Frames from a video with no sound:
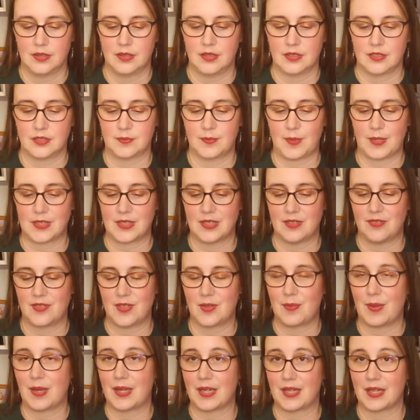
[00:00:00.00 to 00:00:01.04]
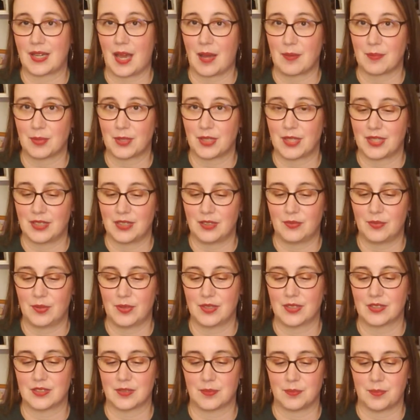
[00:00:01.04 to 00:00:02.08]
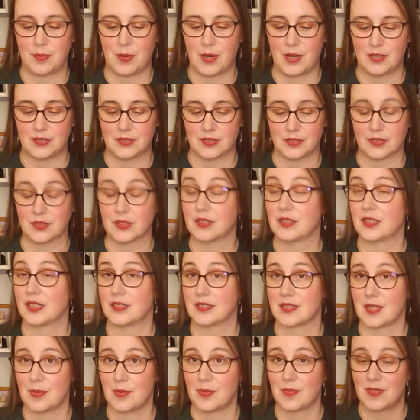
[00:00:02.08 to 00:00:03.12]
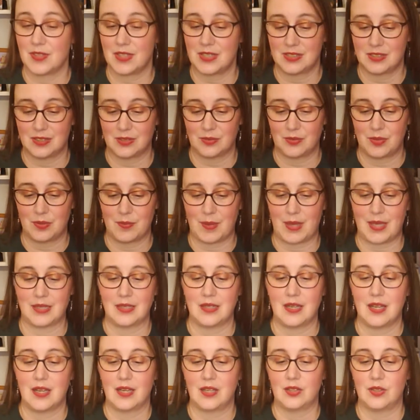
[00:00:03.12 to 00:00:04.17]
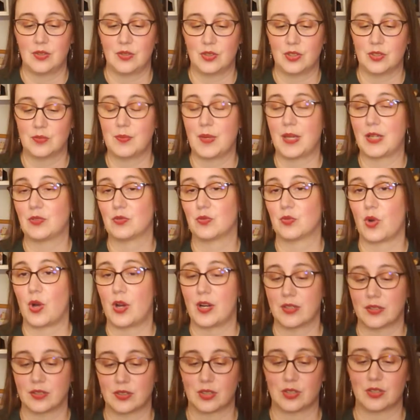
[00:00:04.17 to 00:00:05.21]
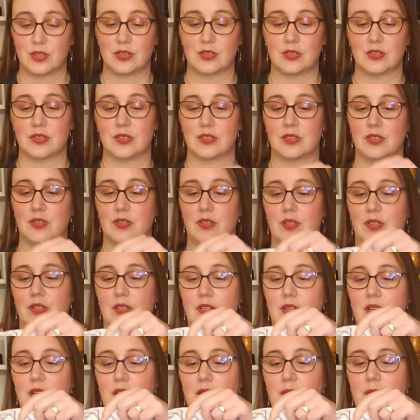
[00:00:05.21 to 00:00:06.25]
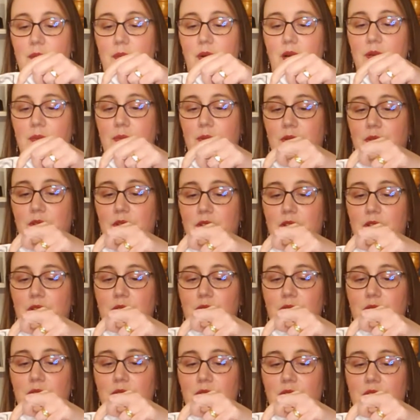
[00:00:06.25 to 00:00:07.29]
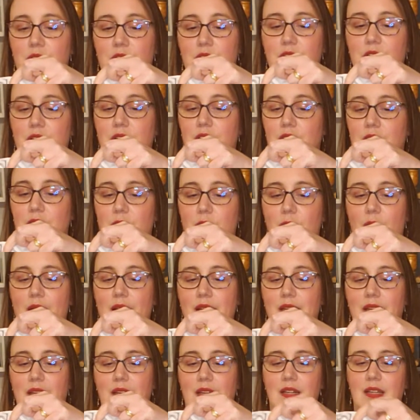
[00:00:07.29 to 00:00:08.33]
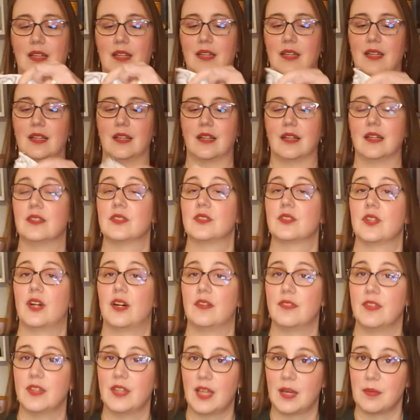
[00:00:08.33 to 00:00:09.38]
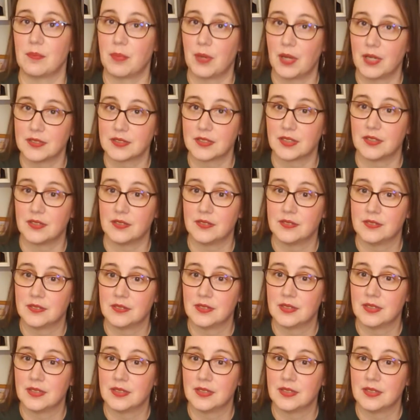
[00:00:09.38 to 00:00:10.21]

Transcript: especially if they make a complicated one that's a puzzle, because on some of these that we made, you could make wrong turns so the marble could go over here and you want to get it here. And solving that puzzle